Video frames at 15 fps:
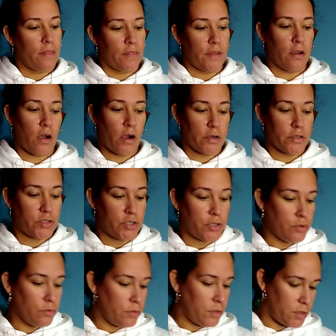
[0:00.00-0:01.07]
There are
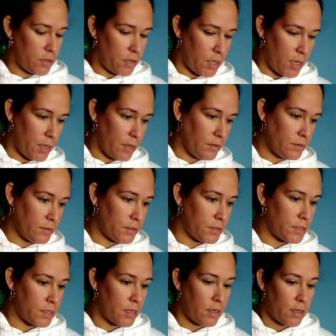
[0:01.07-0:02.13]
two things
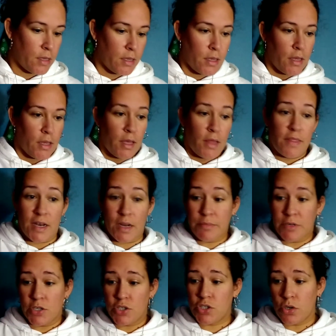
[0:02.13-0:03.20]
that I'm
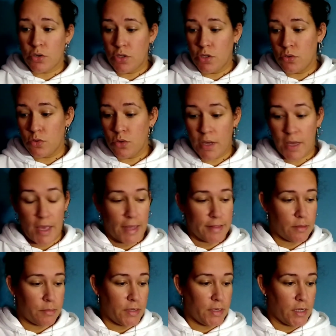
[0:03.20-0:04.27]
going to show you
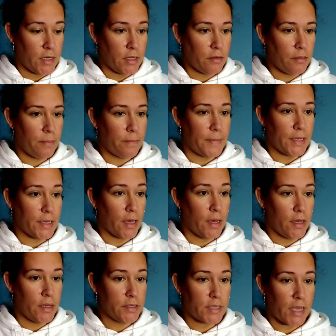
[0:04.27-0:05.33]
at the beginning
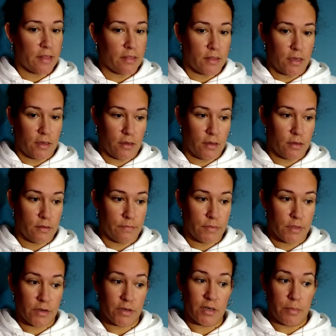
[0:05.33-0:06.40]
because I think
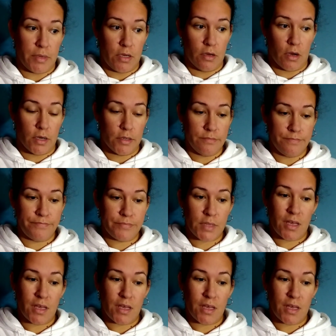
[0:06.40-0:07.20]
they're going to be gone